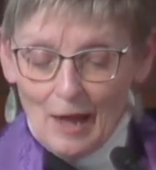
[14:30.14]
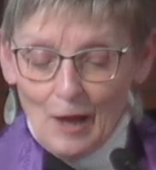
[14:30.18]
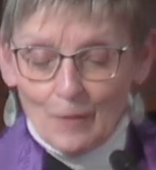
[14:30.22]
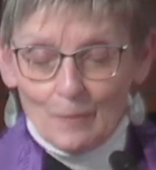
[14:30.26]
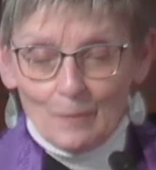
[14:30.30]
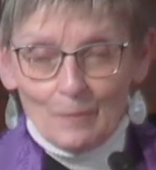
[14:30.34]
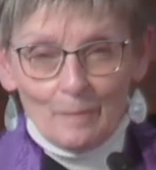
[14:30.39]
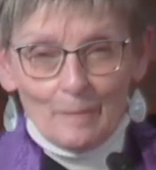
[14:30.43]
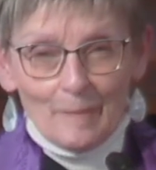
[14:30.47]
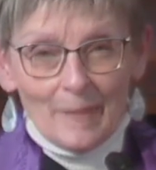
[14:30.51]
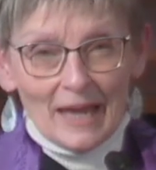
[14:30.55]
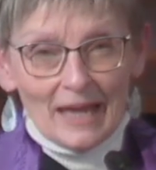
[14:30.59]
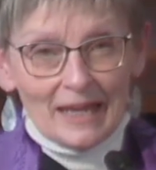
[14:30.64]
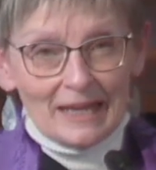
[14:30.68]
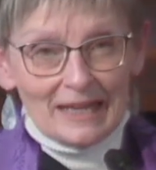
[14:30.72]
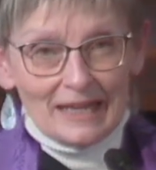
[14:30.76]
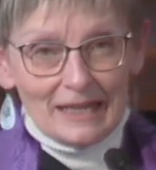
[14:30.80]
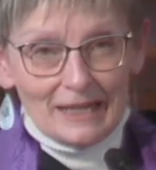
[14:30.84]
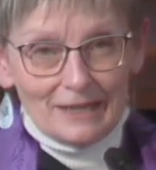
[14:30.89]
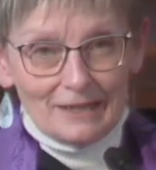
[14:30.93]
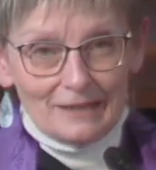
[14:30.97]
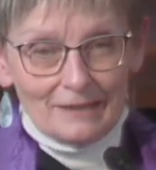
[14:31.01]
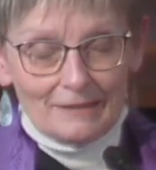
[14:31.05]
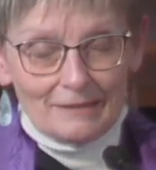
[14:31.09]

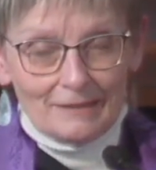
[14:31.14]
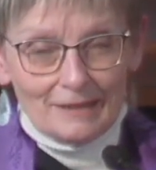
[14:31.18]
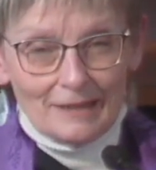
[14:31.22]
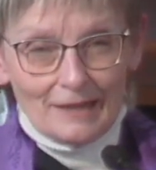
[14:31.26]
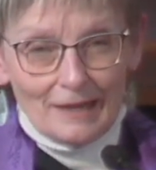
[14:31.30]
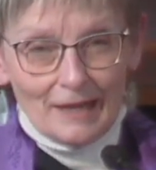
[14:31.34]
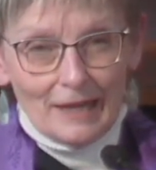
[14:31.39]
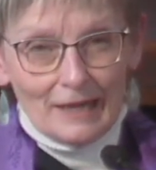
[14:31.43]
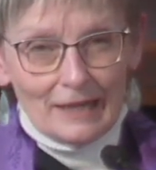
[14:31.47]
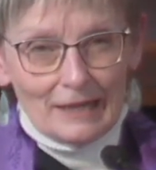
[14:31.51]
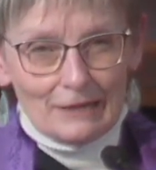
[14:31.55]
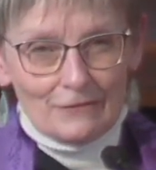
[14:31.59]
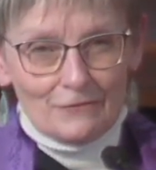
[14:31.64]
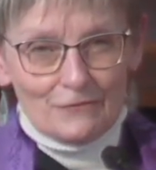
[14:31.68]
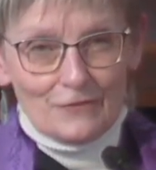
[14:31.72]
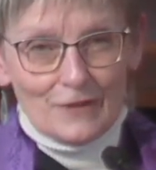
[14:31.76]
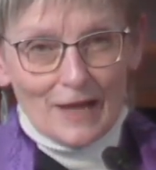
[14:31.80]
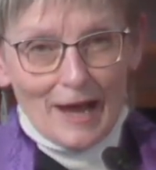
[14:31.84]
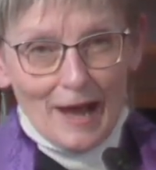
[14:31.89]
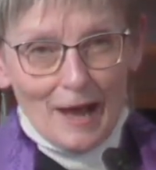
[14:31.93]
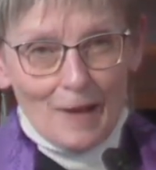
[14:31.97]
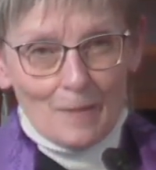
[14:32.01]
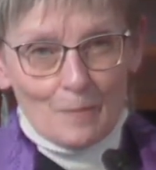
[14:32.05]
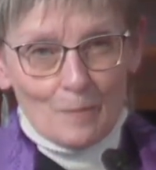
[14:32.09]
Many, if
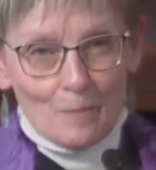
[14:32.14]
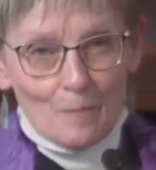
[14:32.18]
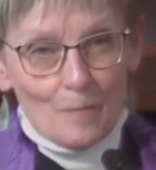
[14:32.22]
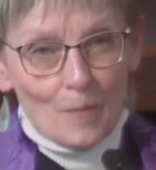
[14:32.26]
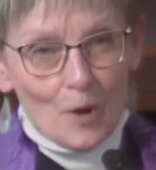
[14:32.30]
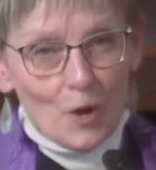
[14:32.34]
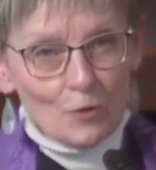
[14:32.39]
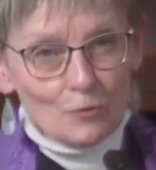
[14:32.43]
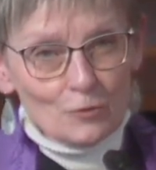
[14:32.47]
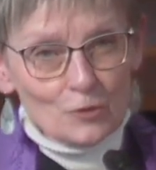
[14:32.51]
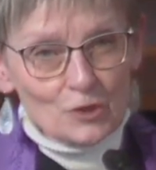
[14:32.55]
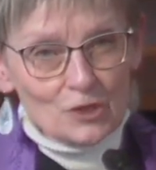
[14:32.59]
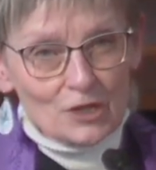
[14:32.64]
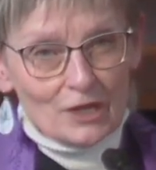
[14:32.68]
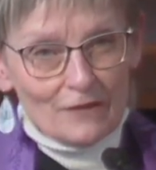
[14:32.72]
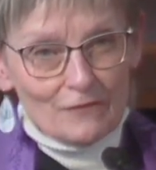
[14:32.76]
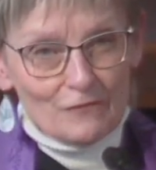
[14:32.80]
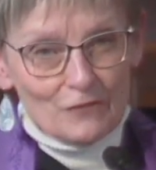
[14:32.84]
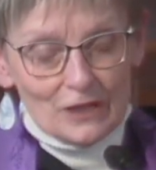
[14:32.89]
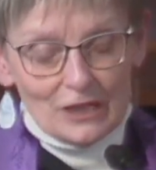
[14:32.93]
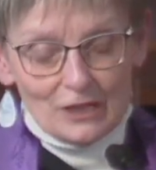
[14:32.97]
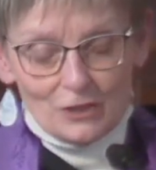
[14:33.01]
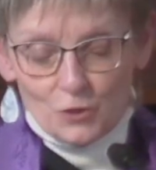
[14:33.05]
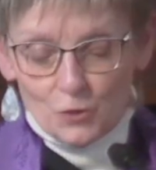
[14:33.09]
not most of
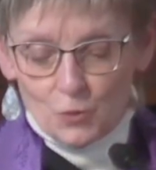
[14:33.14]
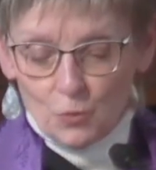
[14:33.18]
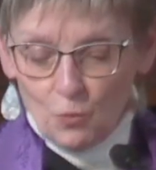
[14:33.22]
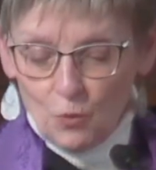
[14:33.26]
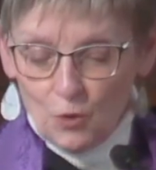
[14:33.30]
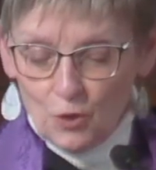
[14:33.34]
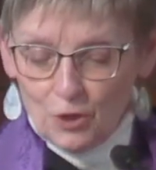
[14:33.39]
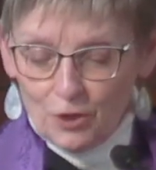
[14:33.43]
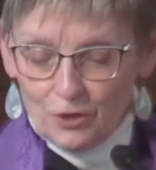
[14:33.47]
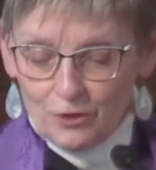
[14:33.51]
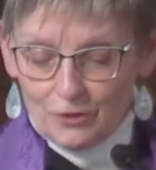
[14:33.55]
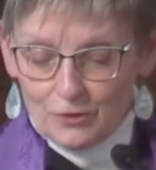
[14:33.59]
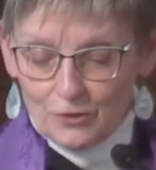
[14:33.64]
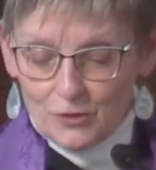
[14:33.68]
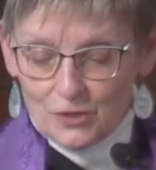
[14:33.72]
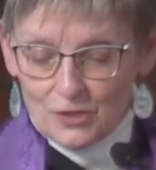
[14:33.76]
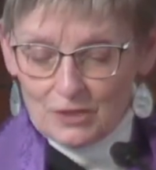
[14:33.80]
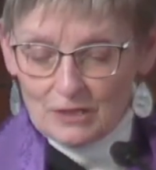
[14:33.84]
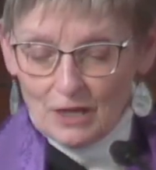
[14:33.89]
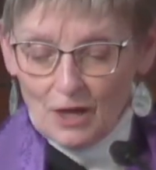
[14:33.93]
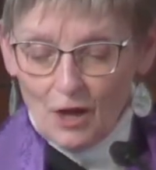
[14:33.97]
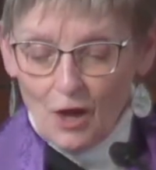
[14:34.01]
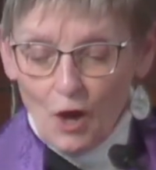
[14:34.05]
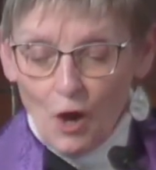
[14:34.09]
his words,
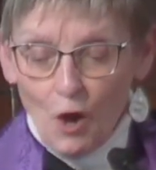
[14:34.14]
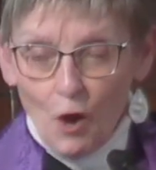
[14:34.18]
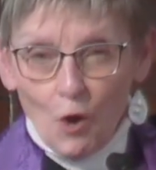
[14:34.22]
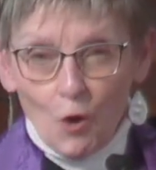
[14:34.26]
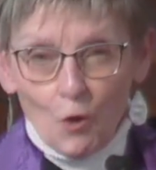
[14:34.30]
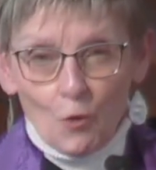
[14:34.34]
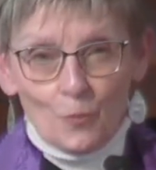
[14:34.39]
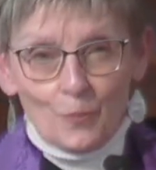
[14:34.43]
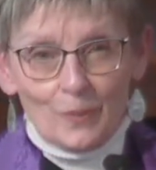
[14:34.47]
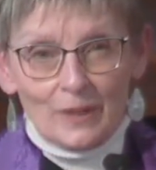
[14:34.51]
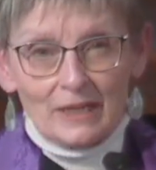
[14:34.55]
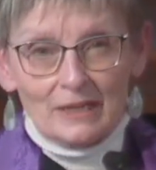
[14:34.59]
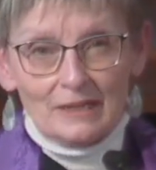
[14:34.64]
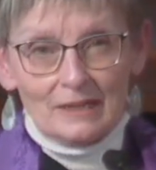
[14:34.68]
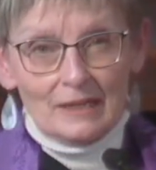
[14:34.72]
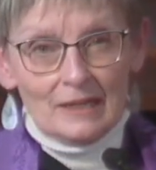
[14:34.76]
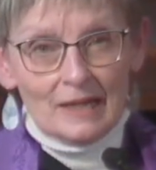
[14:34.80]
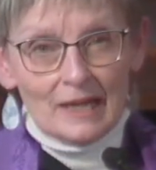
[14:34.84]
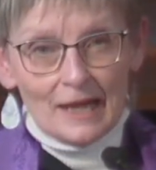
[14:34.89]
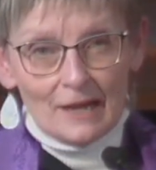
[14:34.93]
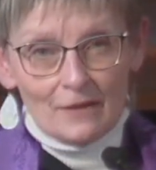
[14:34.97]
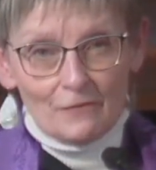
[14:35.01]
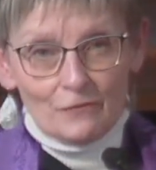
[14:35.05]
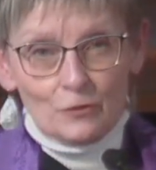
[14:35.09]
hope
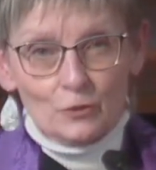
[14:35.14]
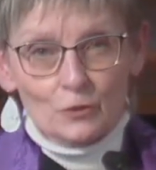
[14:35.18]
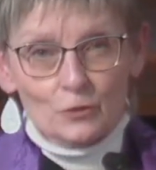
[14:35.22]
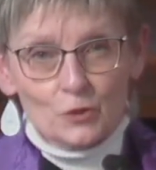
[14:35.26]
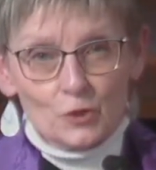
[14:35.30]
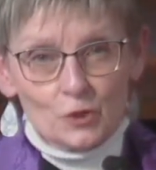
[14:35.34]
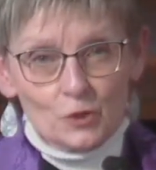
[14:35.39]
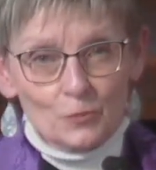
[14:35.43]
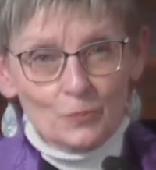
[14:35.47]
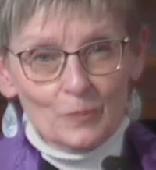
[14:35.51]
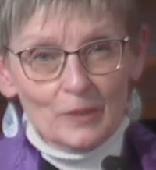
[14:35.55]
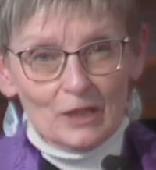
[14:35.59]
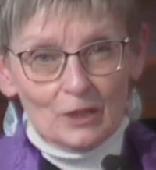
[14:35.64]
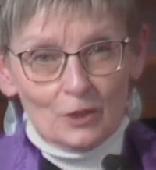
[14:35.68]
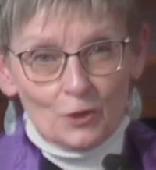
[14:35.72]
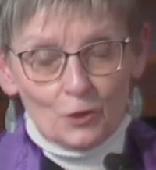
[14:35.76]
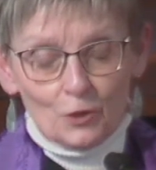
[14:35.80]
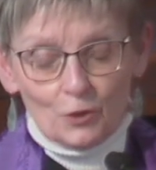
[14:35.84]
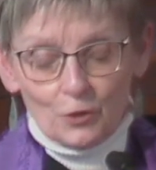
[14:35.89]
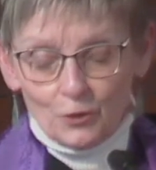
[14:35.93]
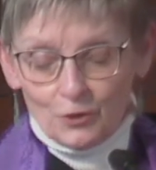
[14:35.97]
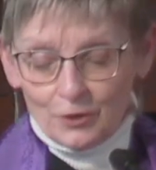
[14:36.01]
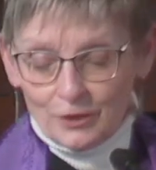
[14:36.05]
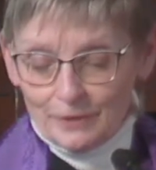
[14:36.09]
never to be
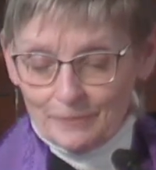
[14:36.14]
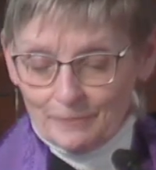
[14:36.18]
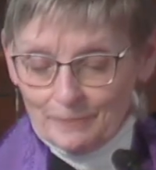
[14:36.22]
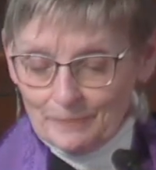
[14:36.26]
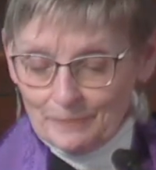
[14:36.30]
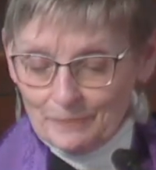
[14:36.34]
heard.